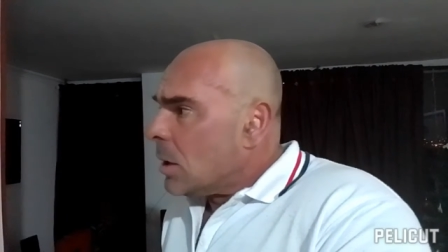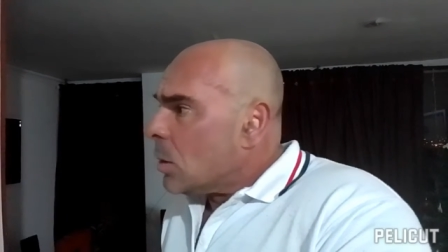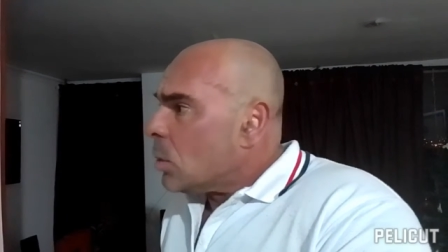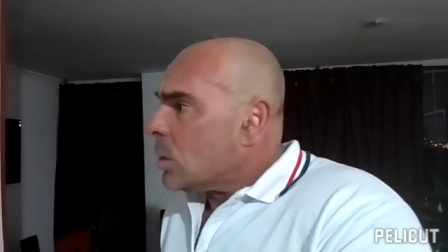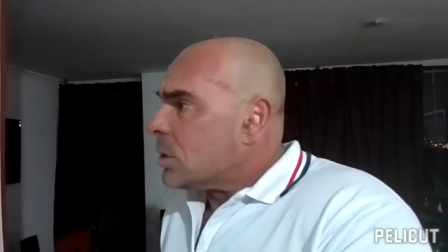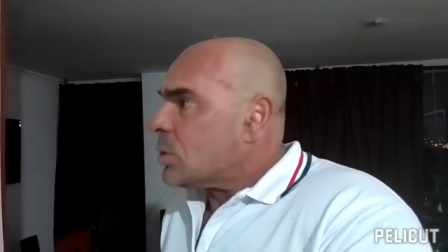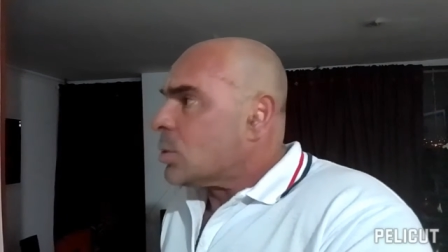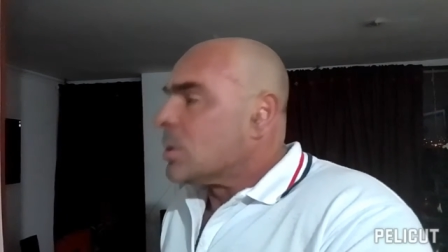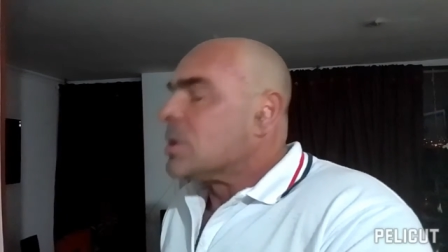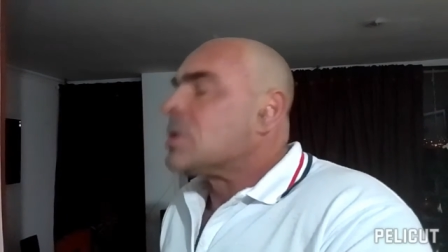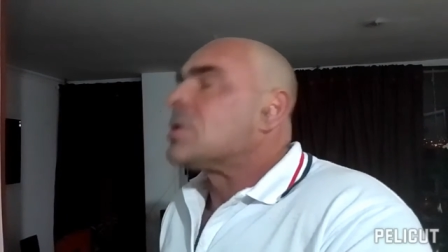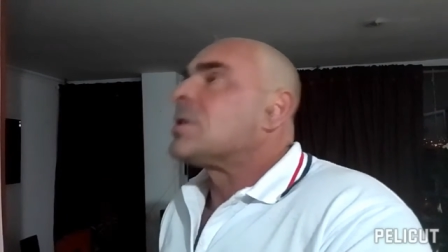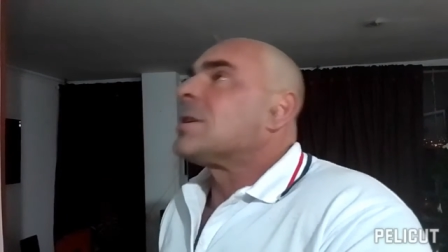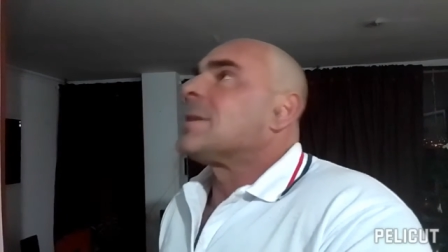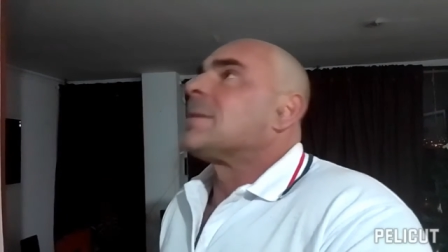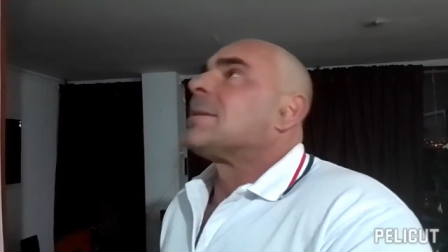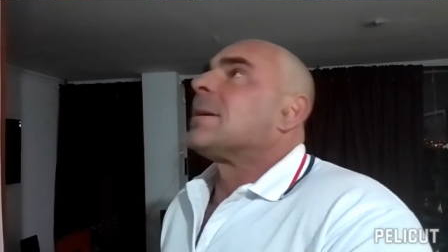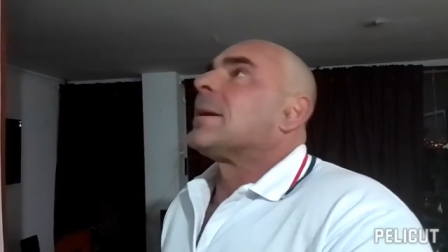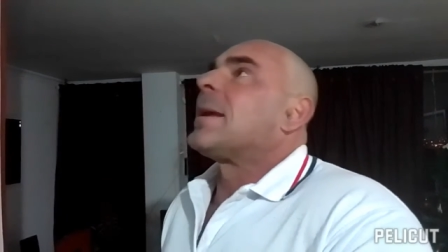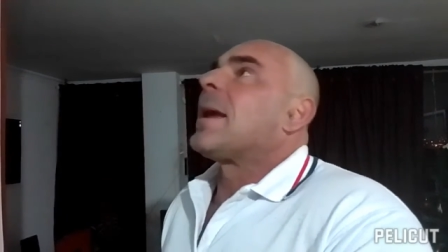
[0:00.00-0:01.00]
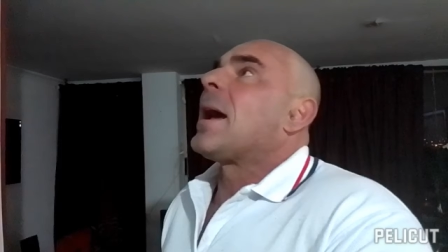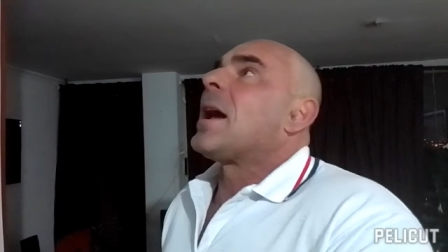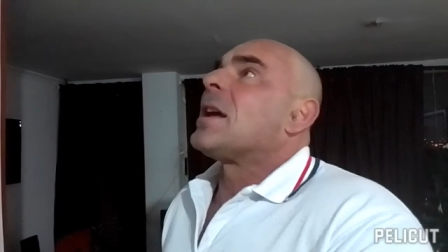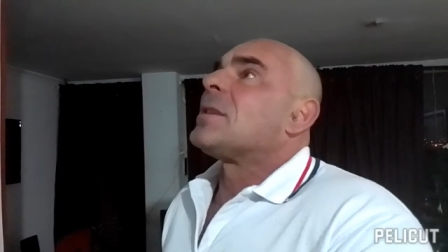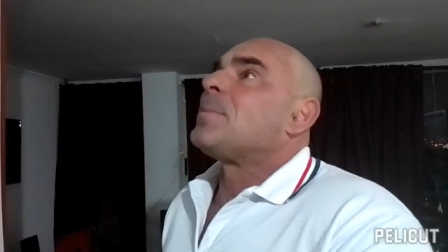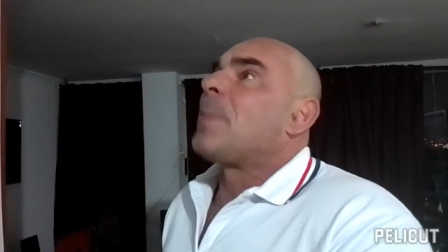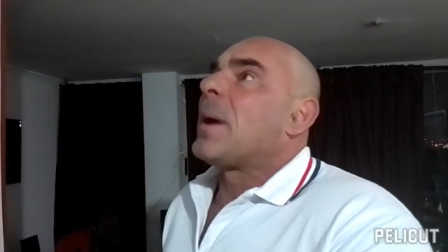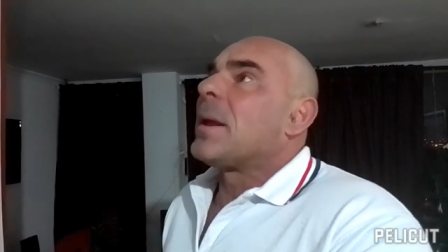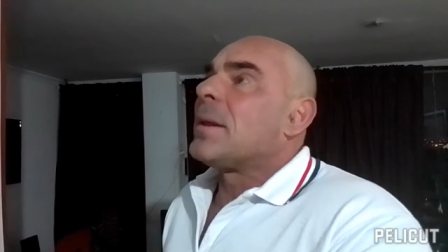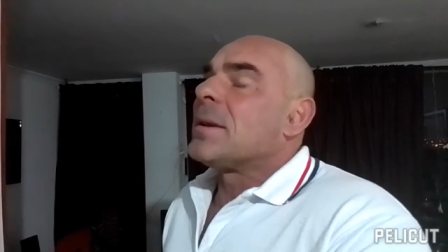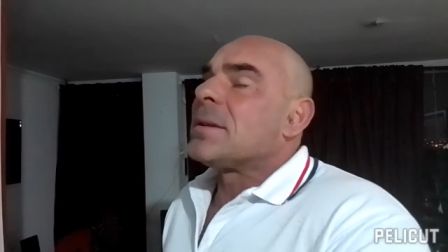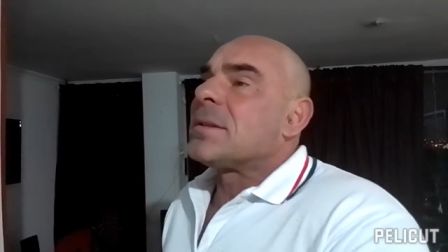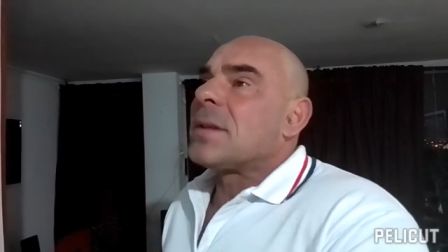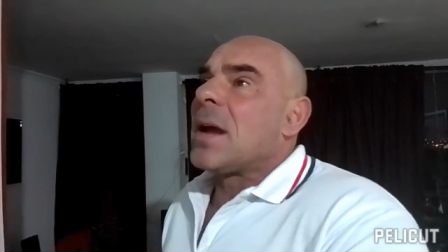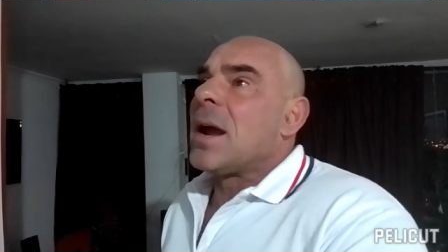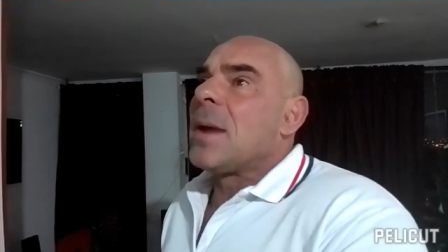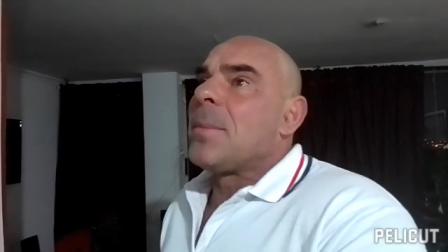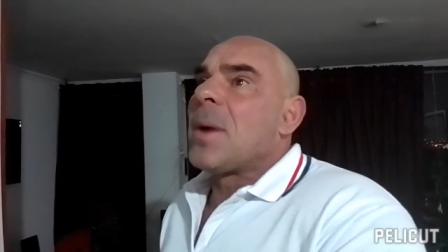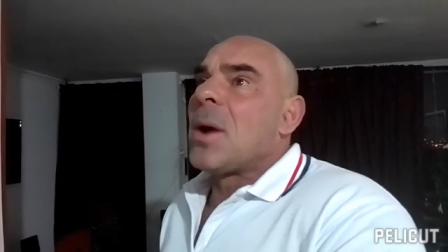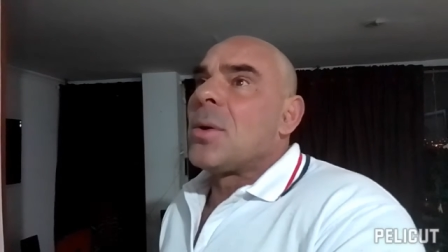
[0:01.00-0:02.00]
which was just a gas. By this
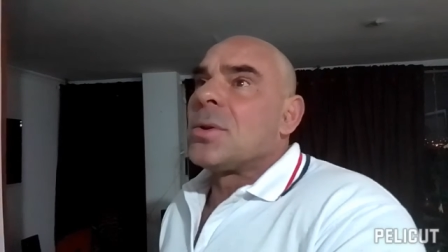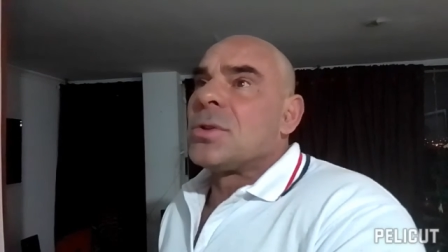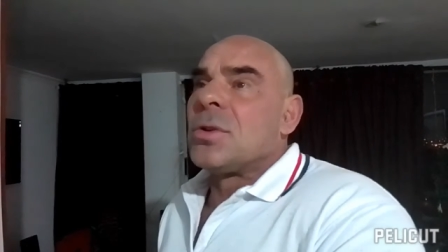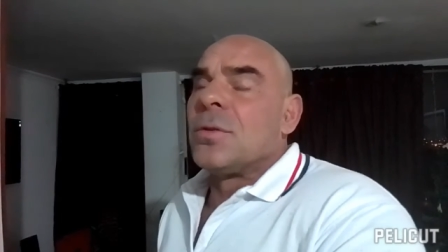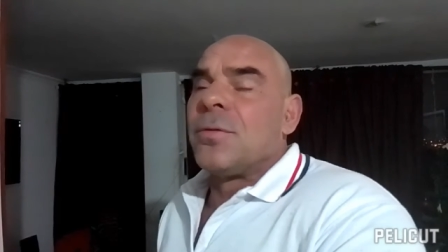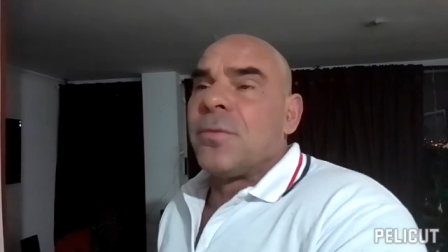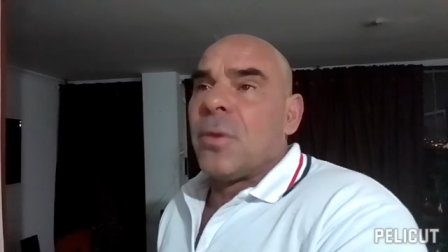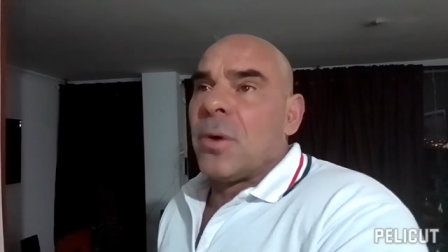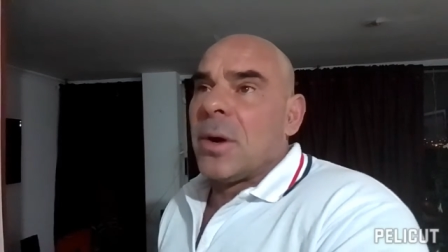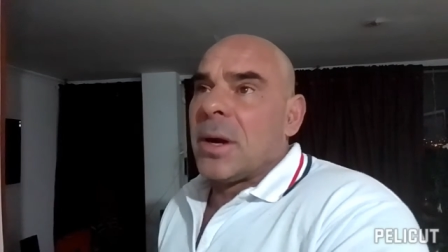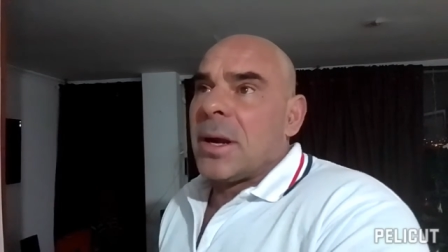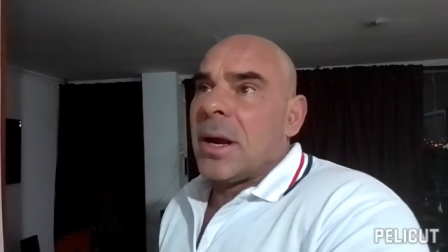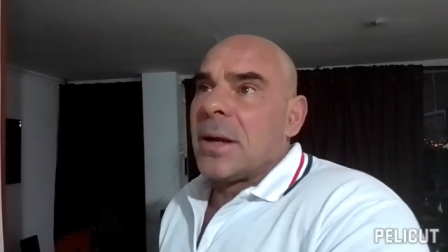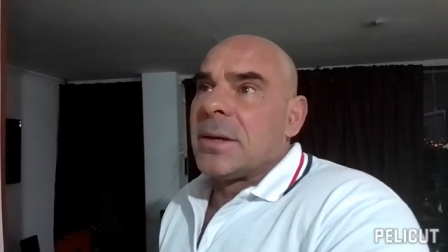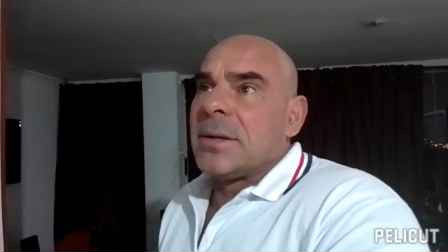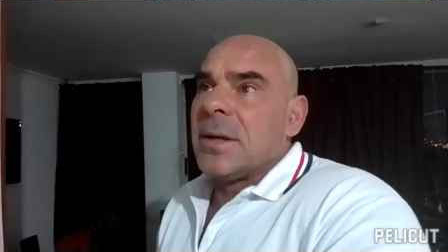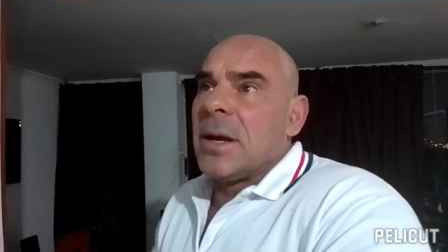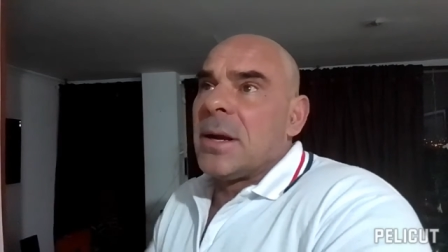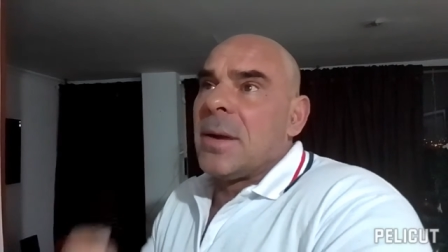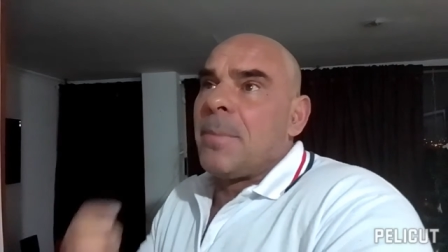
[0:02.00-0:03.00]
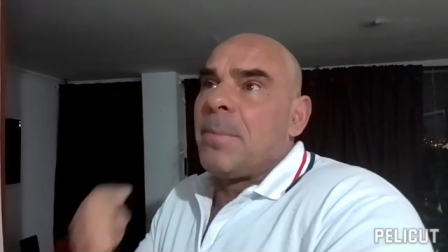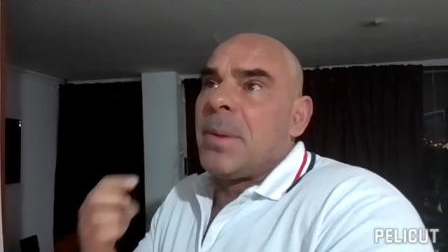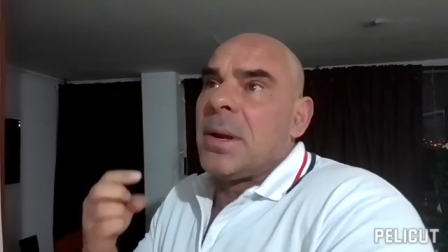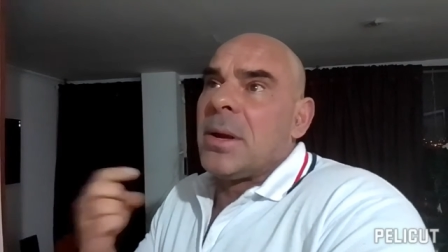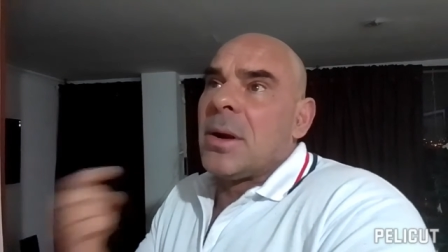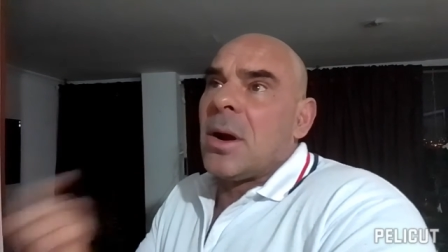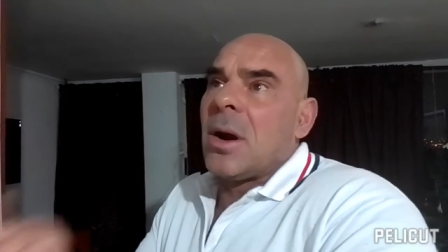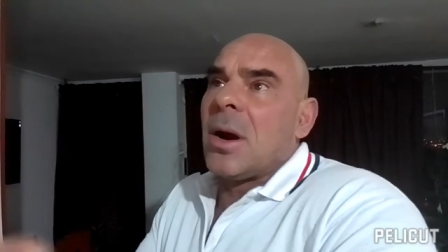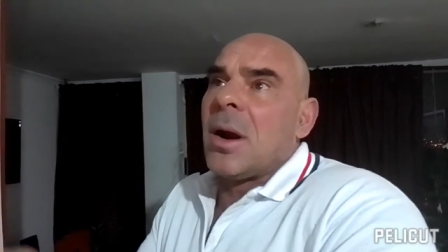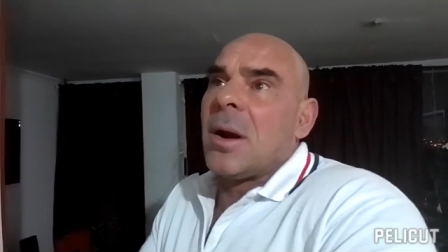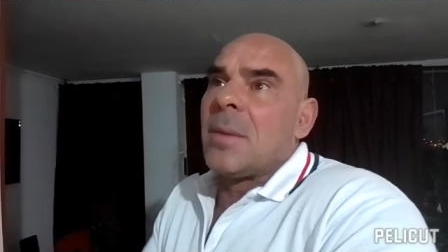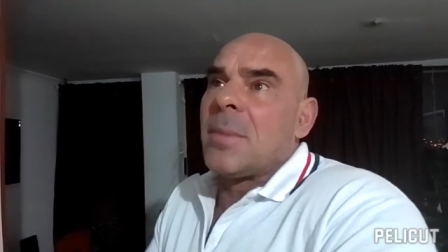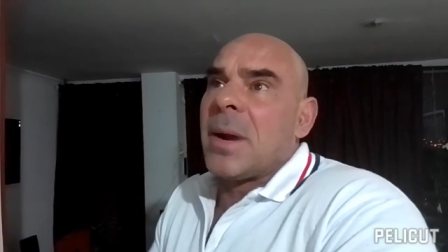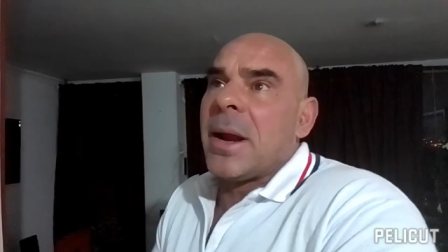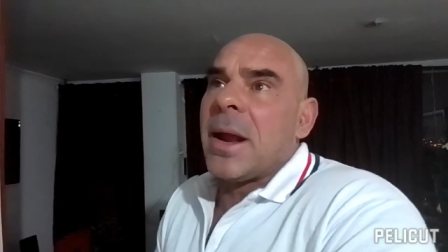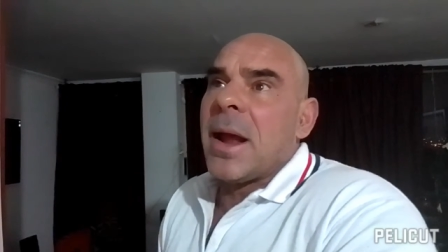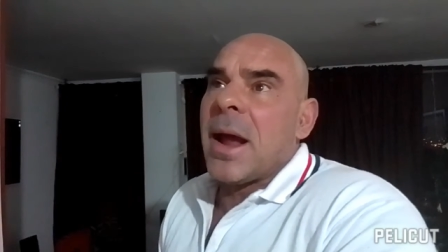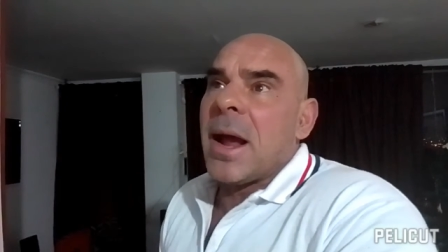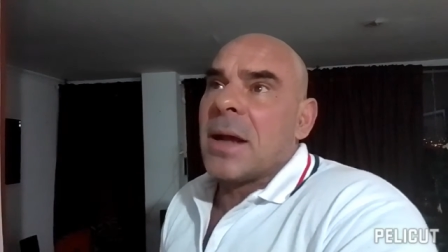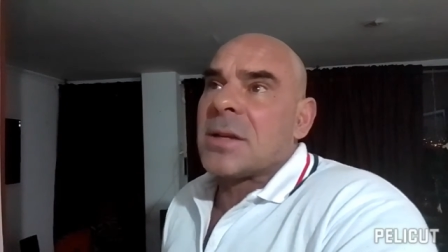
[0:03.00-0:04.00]
time, I was euphoric. I'd done a PR on
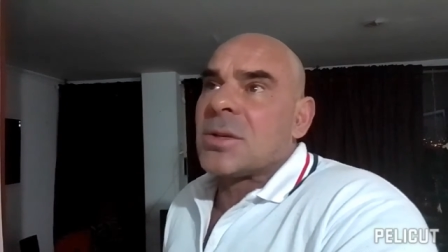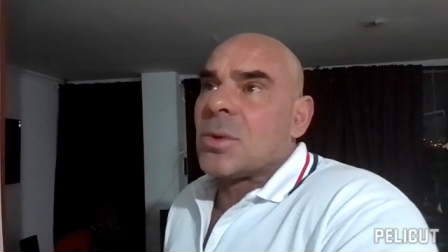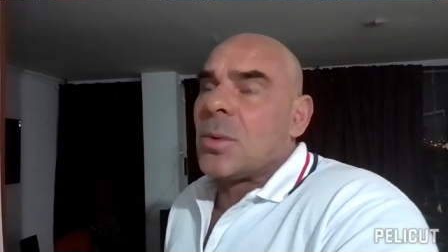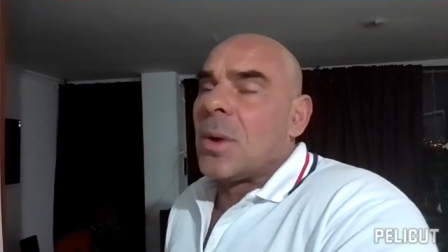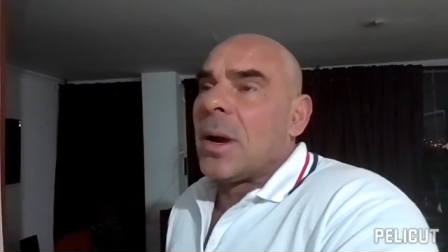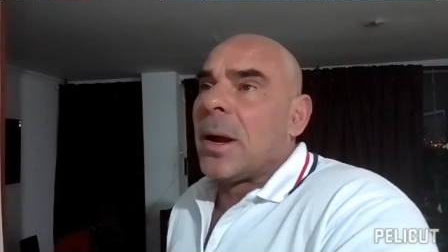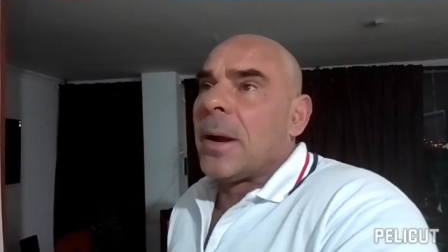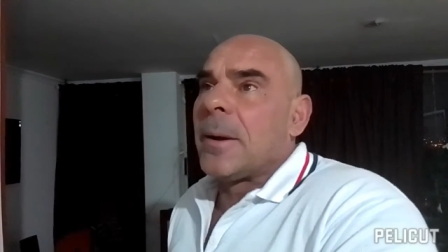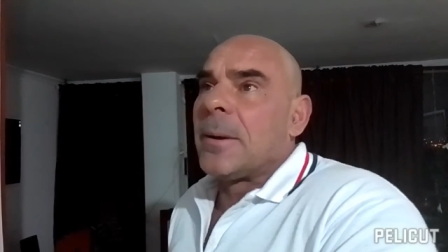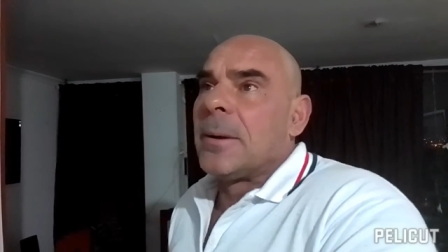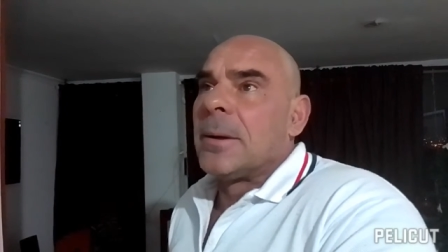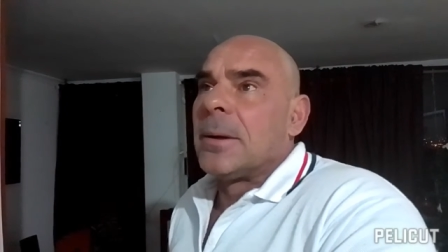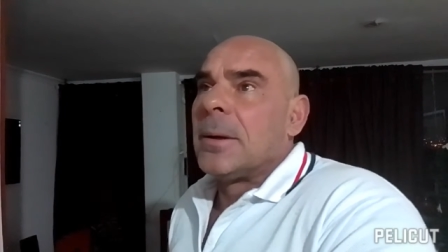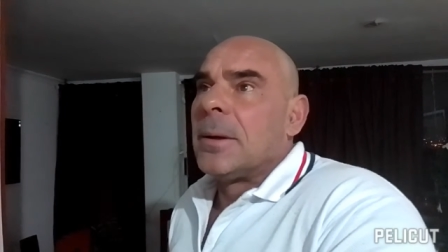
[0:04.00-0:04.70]
my hack squat,